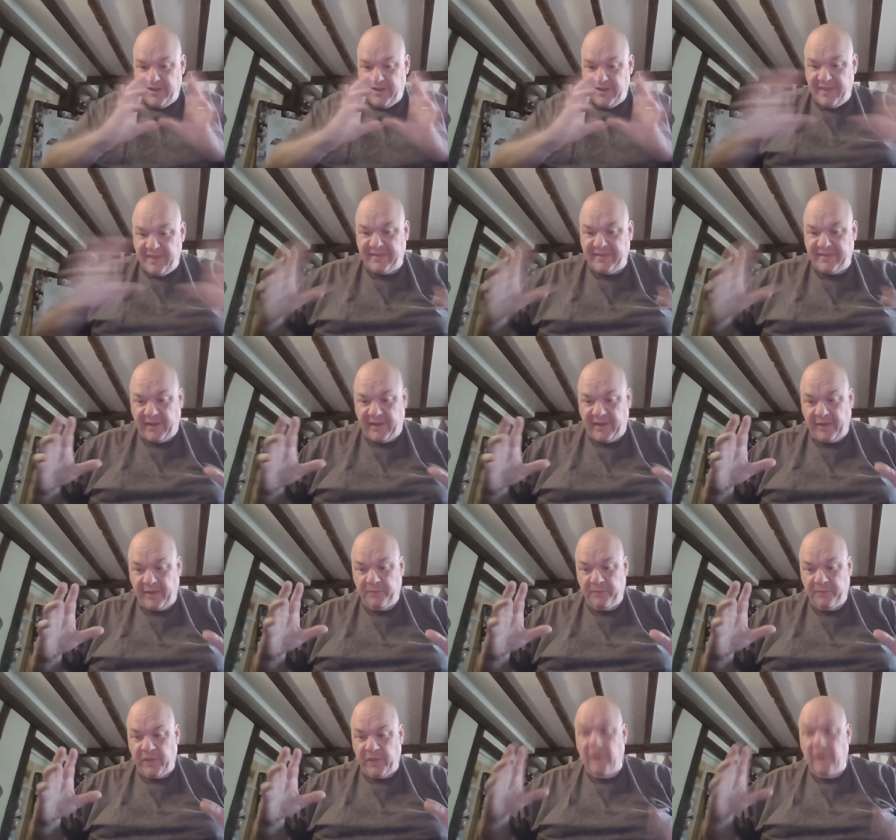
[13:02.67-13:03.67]
this thing.
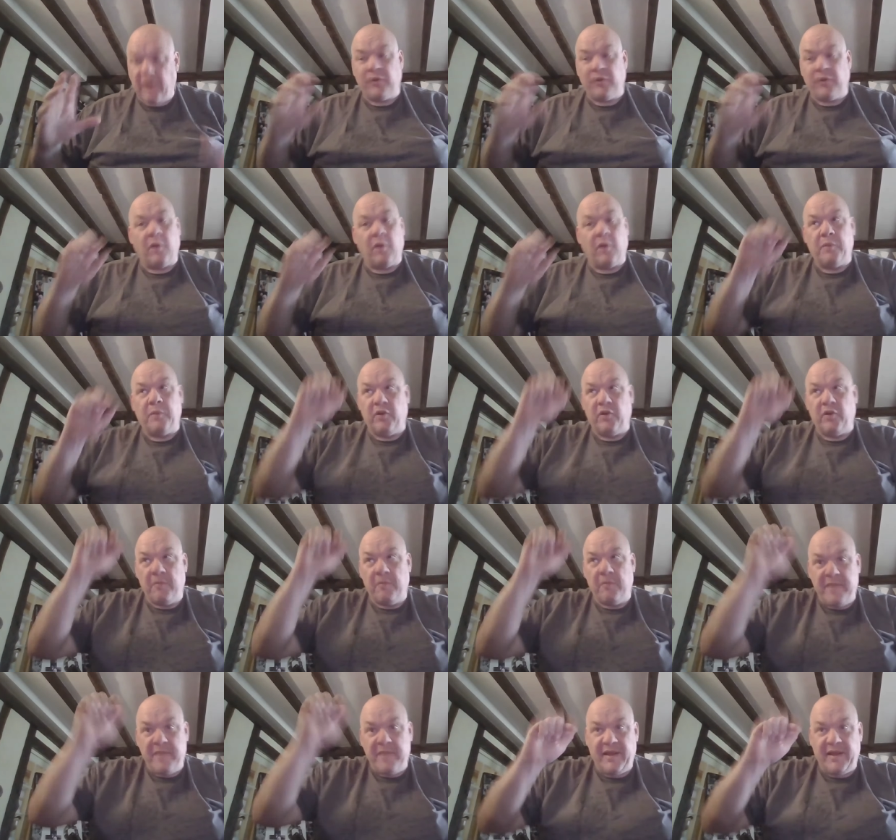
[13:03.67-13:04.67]
So I'll put the
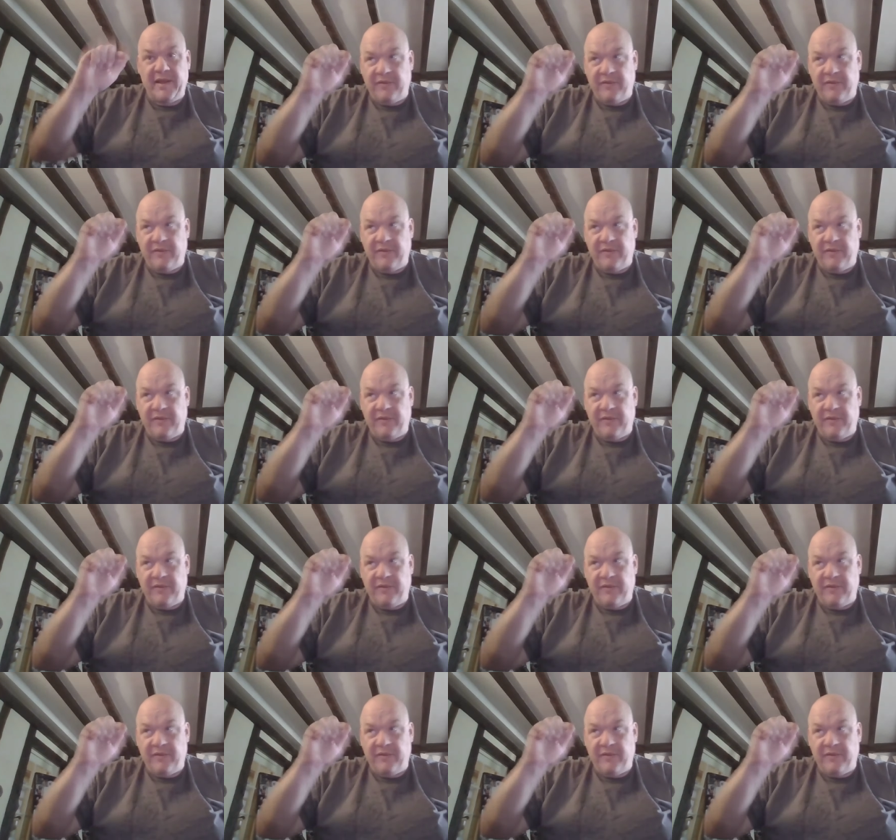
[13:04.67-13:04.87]
middle of